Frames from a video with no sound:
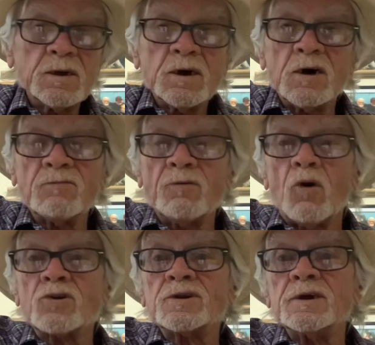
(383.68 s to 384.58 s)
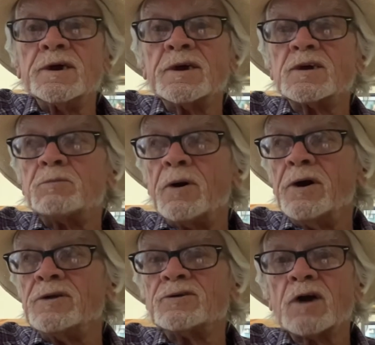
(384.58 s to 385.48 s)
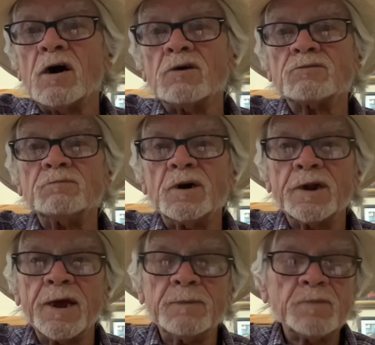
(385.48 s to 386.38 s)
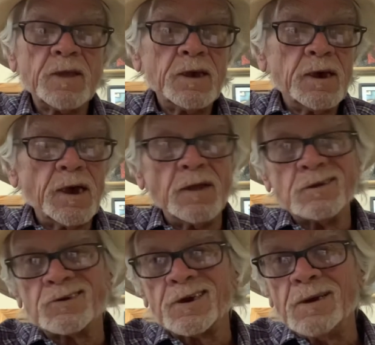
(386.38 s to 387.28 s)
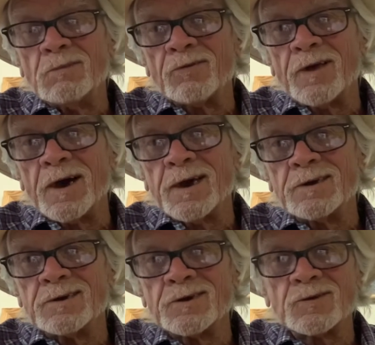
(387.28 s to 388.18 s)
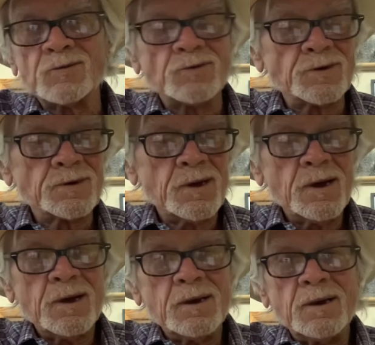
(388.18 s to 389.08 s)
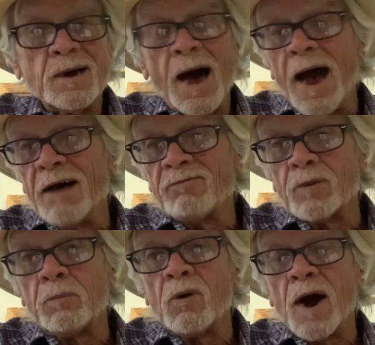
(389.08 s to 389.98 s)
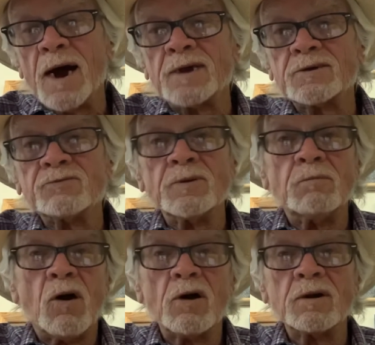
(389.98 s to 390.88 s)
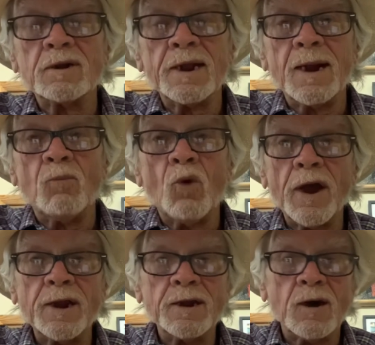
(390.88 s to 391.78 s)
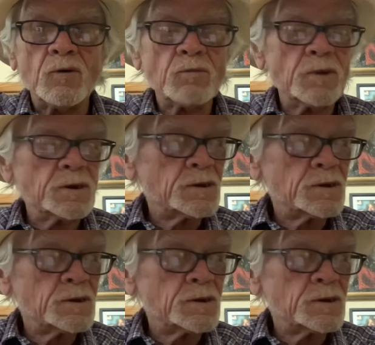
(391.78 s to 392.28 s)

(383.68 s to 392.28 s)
Unfortunately, experience costs money. In the scheme of things, this was half the price of the Martin that I'm waiting on, but